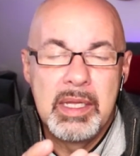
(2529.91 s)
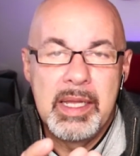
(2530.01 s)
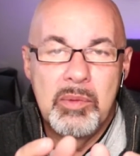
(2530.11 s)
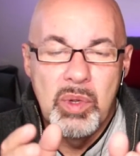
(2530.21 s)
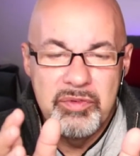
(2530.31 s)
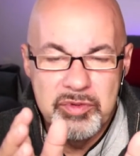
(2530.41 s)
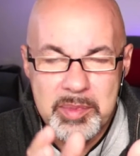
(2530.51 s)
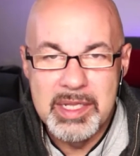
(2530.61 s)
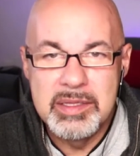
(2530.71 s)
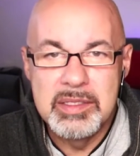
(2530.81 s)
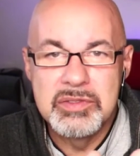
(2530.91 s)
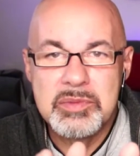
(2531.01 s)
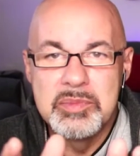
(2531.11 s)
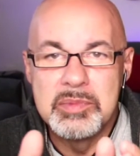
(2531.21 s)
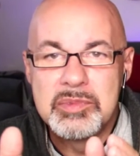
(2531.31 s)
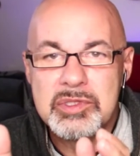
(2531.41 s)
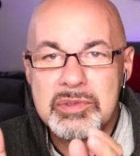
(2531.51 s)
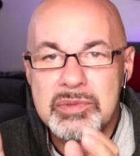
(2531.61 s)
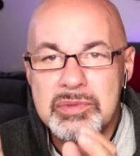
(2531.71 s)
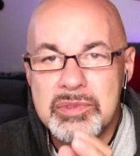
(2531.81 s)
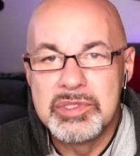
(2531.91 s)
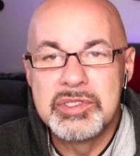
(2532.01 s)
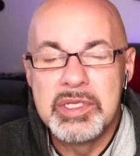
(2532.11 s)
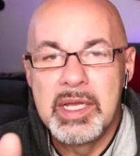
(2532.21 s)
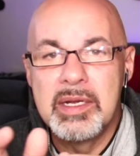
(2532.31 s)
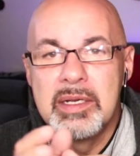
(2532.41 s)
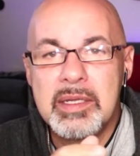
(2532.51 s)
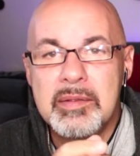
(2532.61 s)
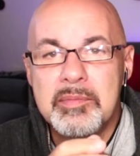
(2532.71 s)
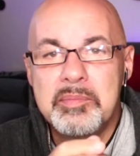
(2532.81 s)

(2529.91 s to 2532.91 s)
and went from atheism to Christianity